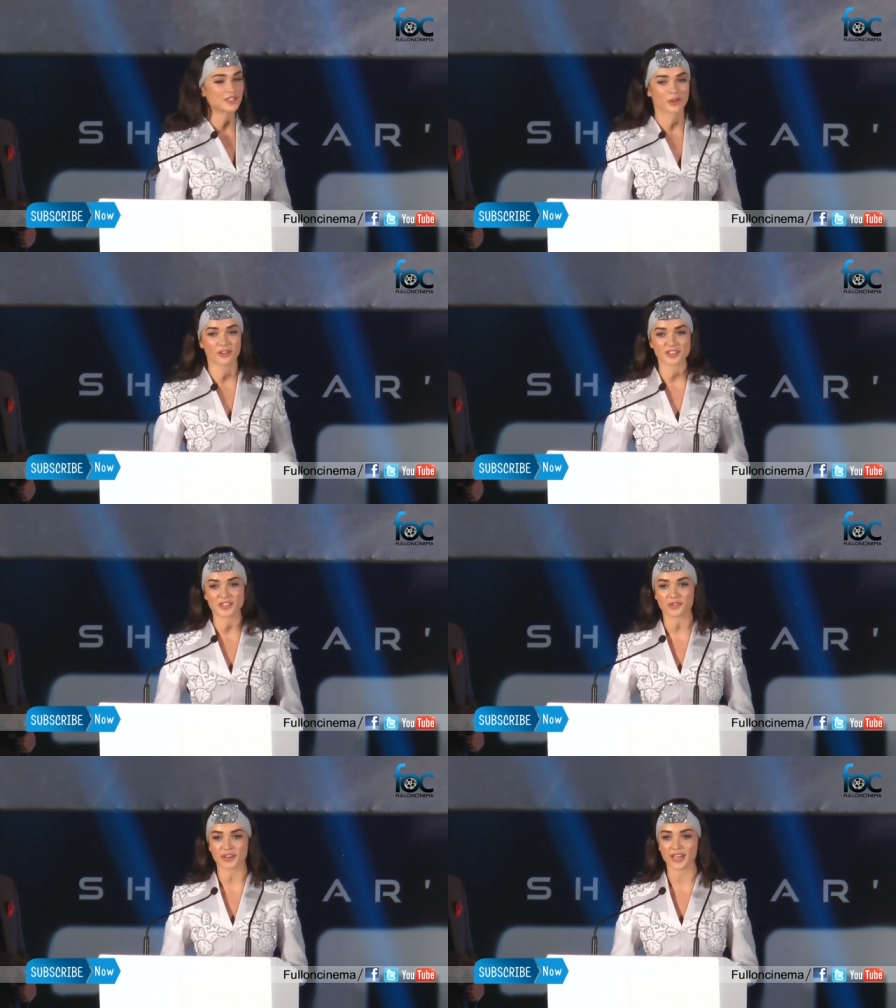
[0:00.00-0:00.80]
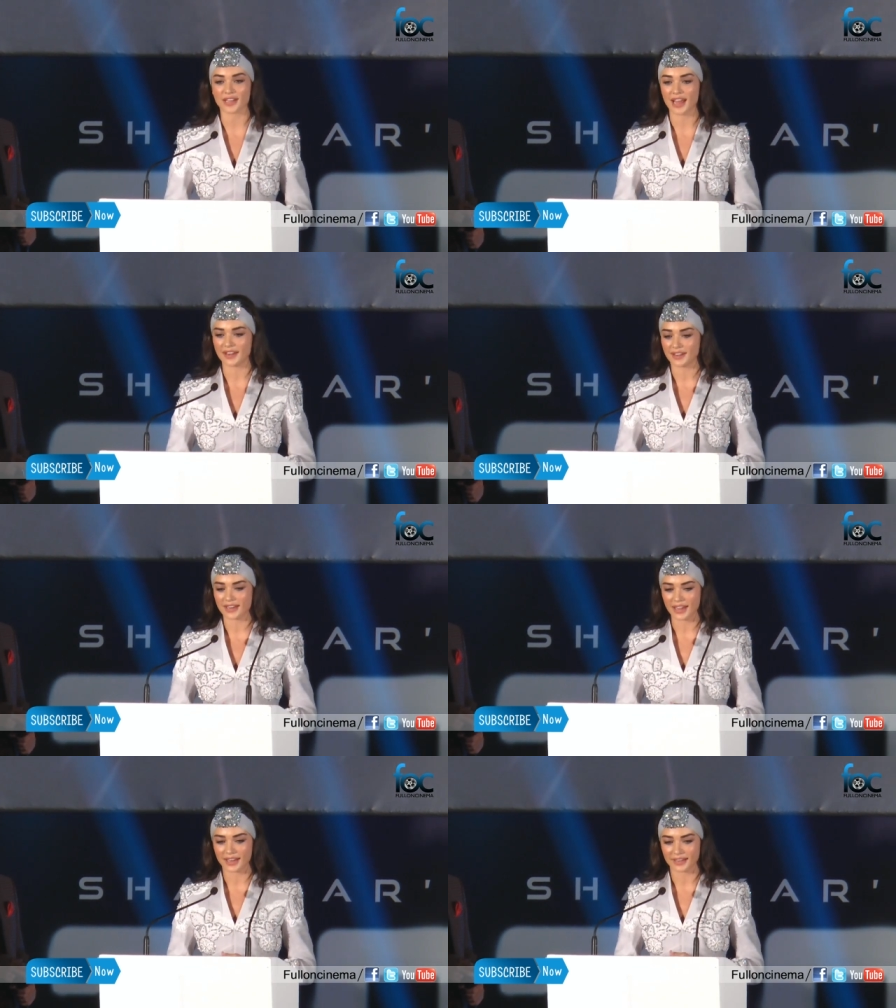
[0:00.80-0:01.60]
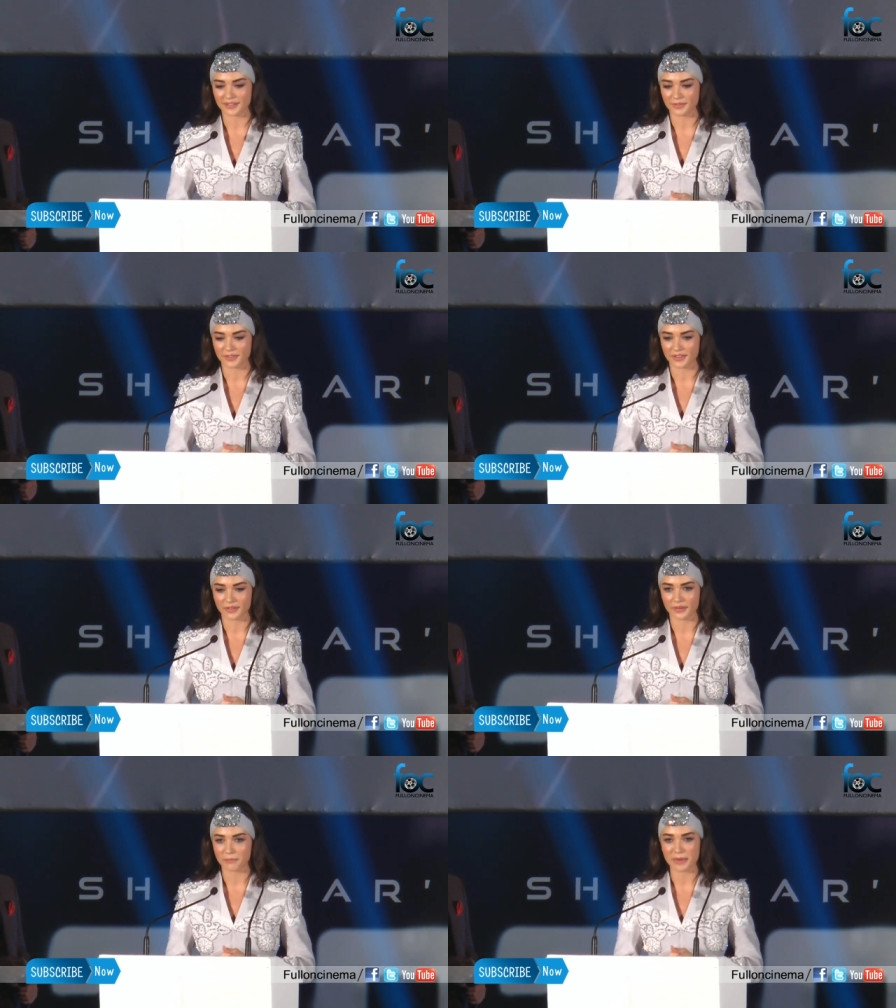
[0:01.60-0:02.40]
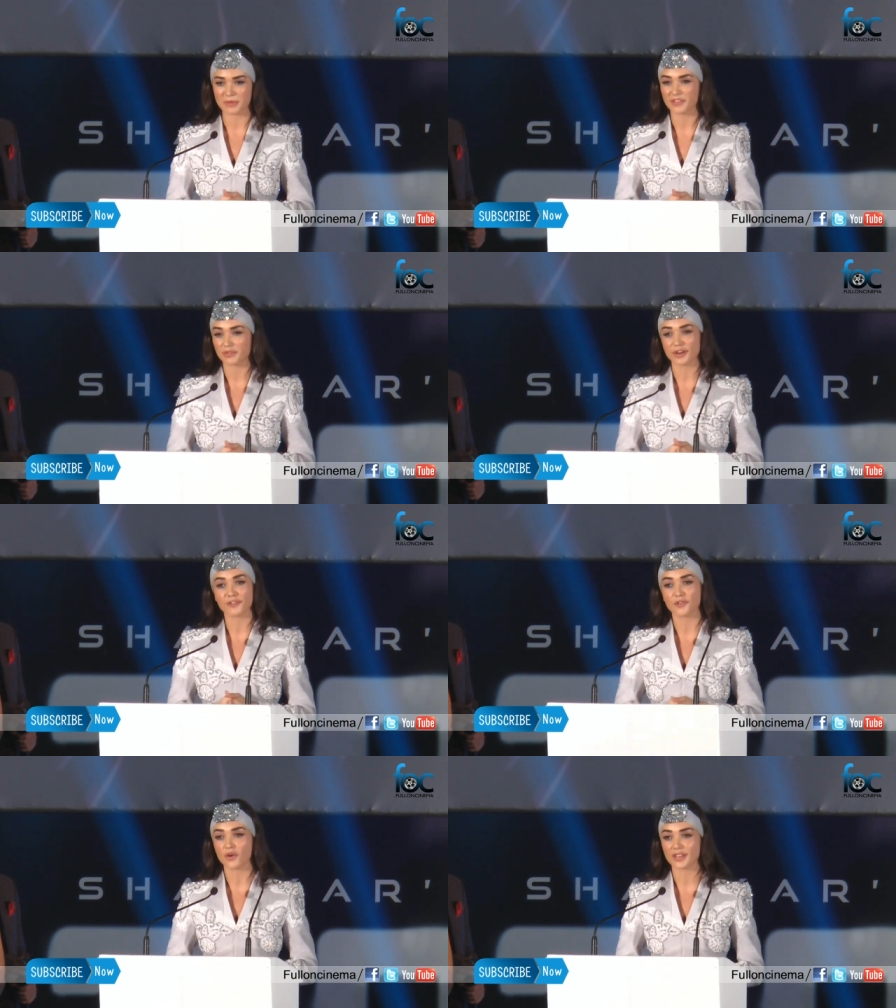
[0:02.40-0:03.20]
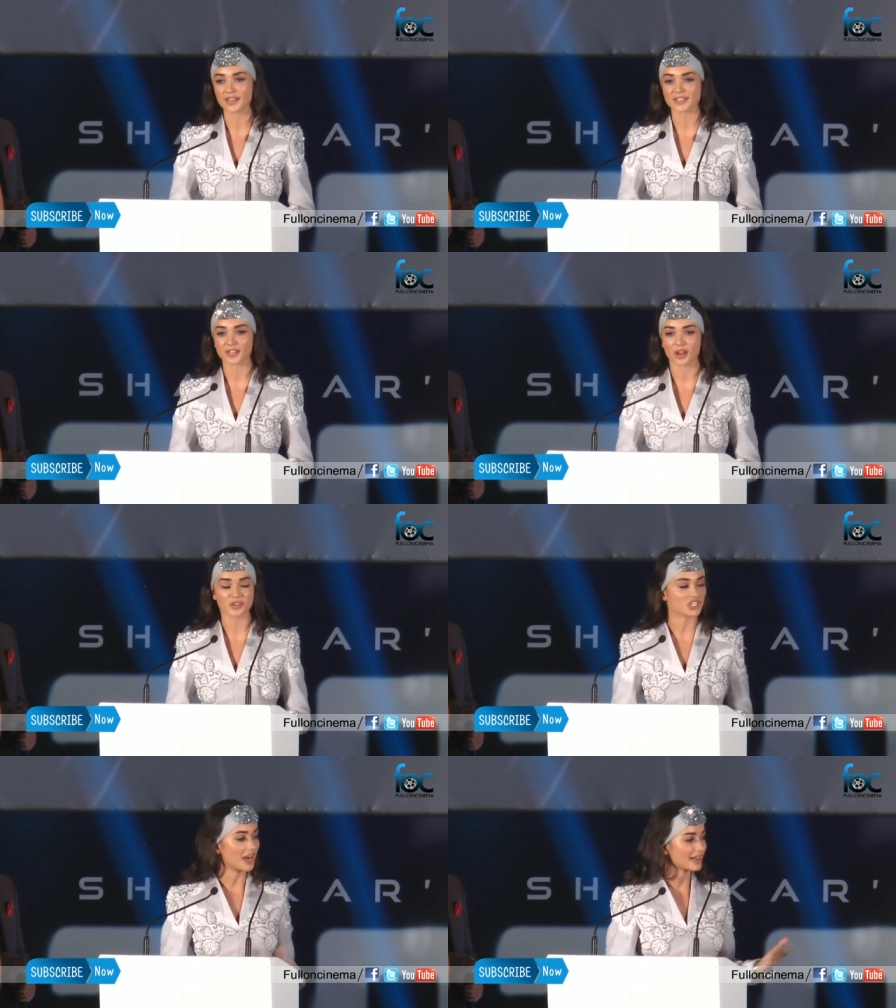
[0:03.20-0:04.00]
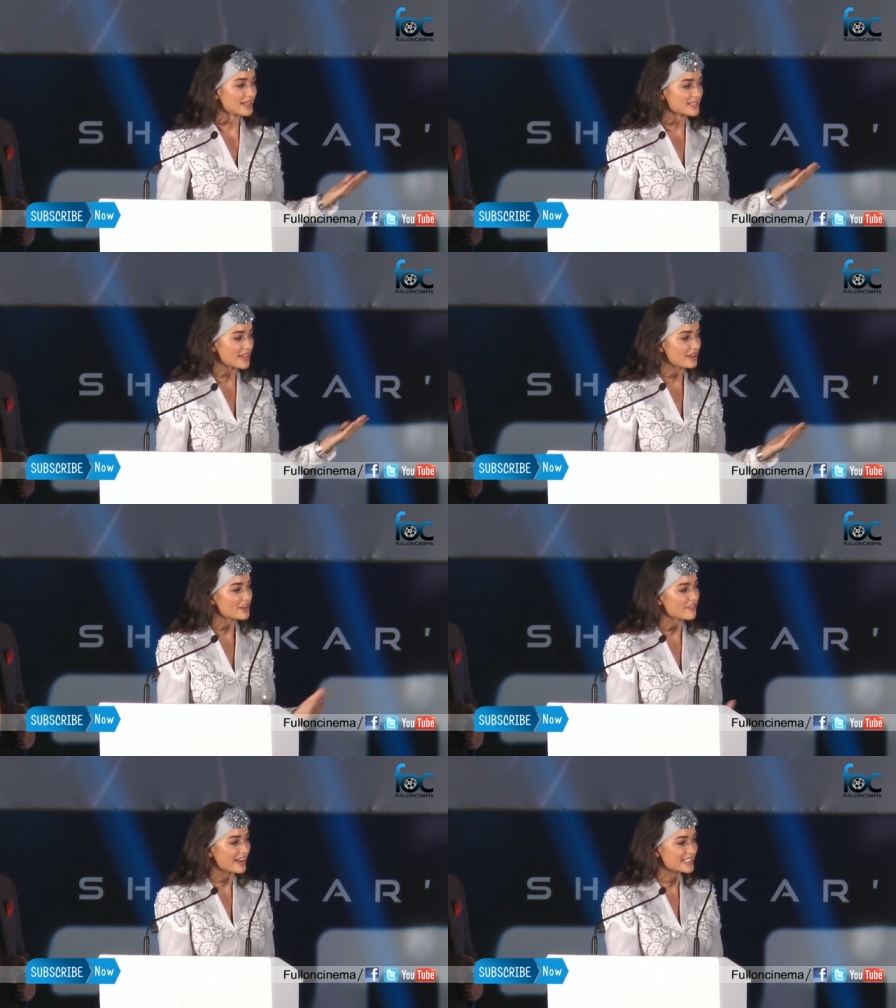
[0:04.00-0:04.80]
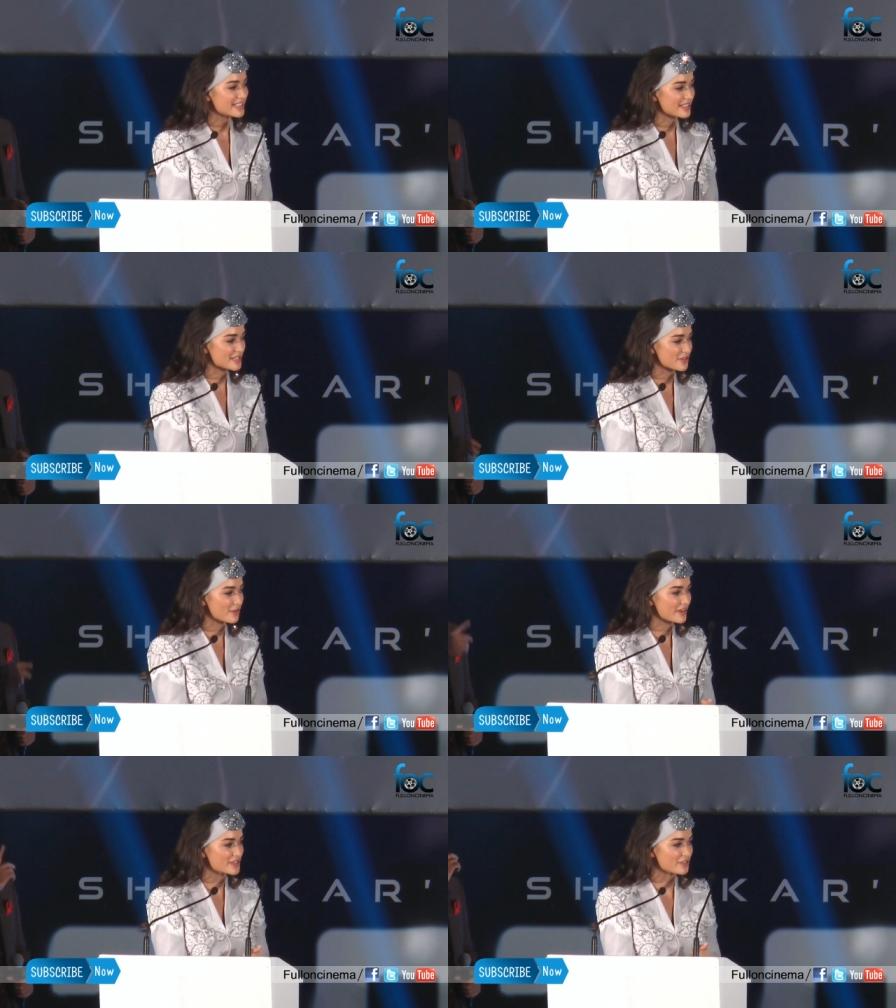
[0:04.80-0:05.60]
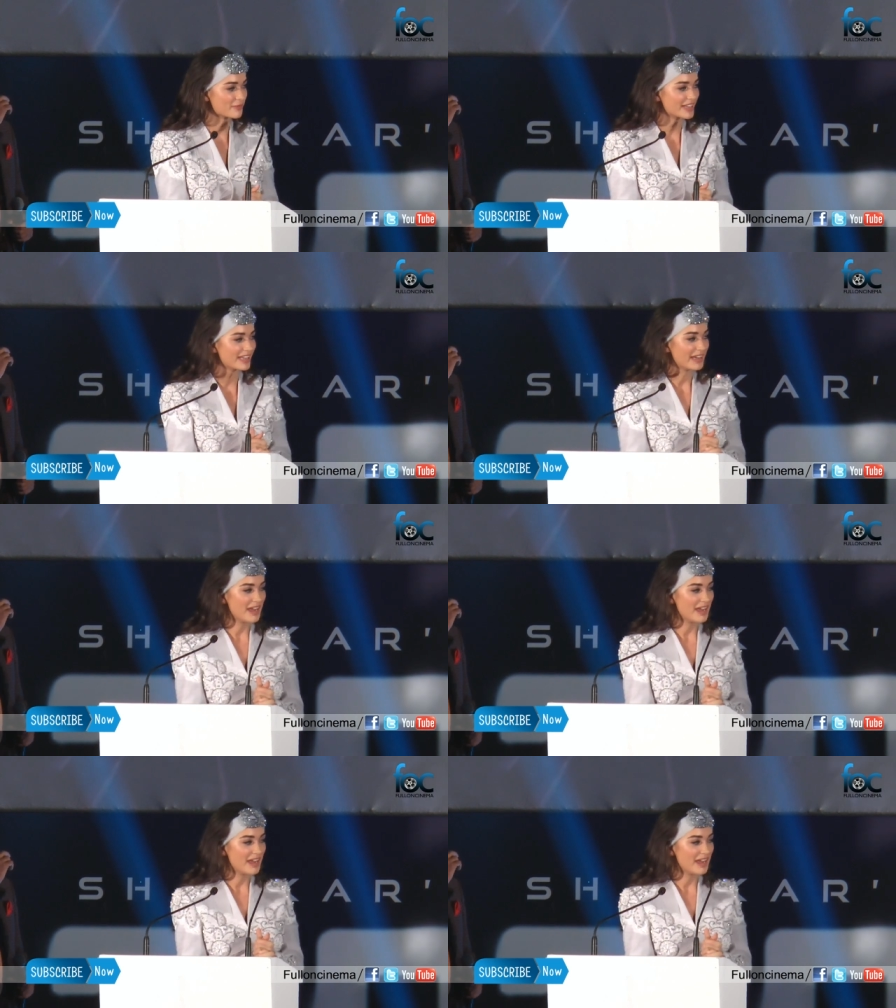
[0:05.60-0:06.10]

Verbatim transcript: saw on screen and, and maybe three or four years ago, Shankar Sir narrated the story to me.